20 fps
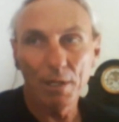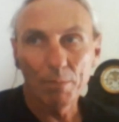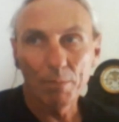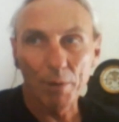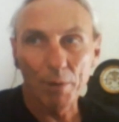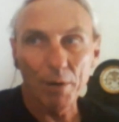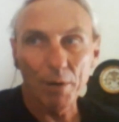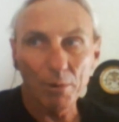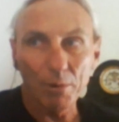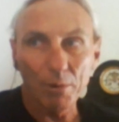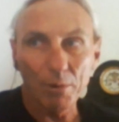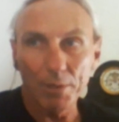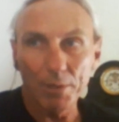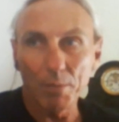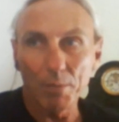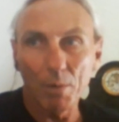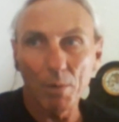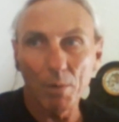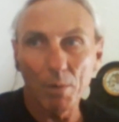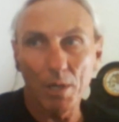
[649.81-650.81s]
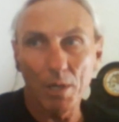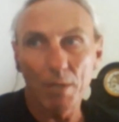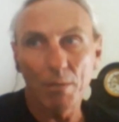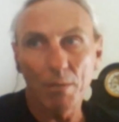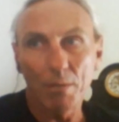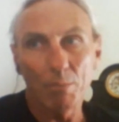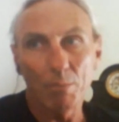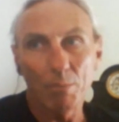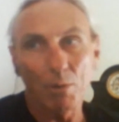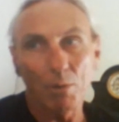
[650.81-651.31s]
Priority
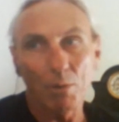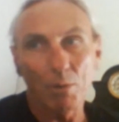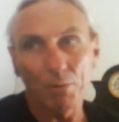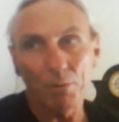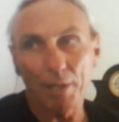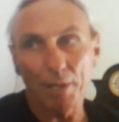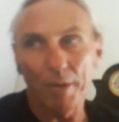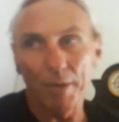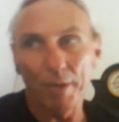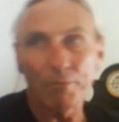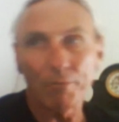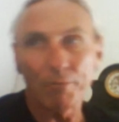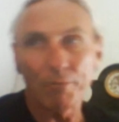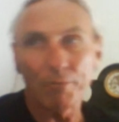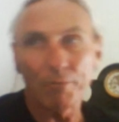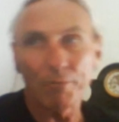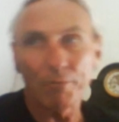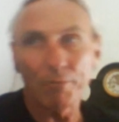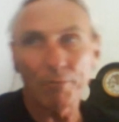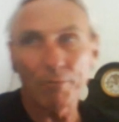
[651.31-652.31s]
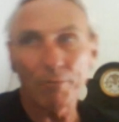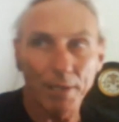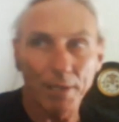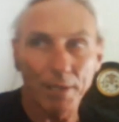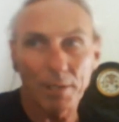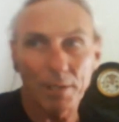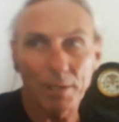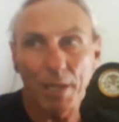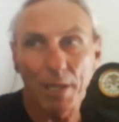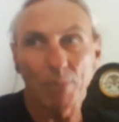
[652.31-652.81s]
1, both left and
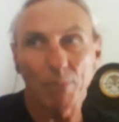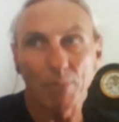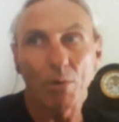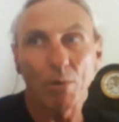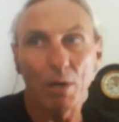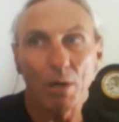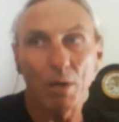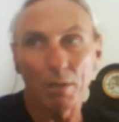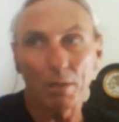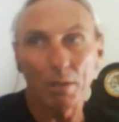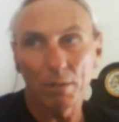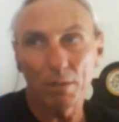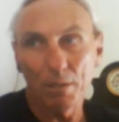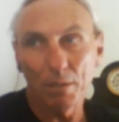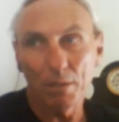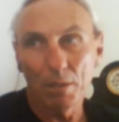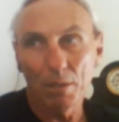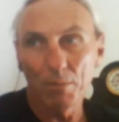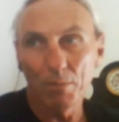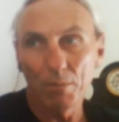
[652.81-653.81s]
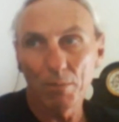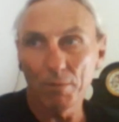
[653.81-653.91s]
right side wall